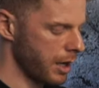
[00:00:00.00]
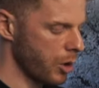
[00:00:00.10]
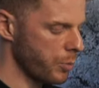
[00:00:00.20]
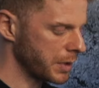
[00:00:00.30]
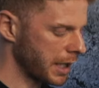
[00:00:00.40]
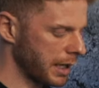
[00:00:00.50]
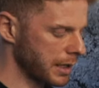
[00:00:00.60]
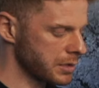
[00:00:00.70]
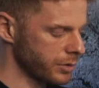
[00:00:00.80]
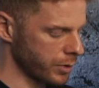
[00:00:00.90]
open that
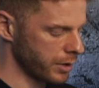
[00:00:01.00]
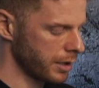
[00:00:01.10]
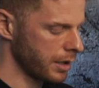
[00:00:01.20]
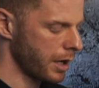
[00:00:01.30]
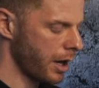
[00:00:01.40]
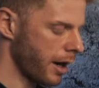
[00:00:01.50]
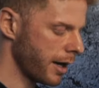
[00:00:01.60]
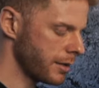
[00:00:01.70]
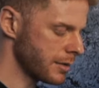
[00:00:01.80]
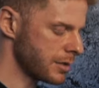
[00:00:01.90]
next store,
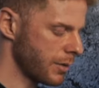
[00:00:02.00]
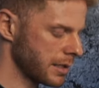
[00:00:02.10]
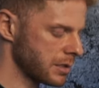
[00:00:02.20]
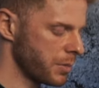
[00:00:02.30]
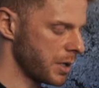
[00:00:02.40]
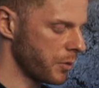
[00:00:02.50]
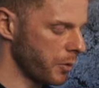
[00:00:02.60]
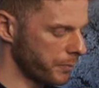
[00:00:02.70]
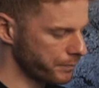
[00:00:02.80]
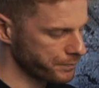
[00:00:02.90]
hire those 2 extra people.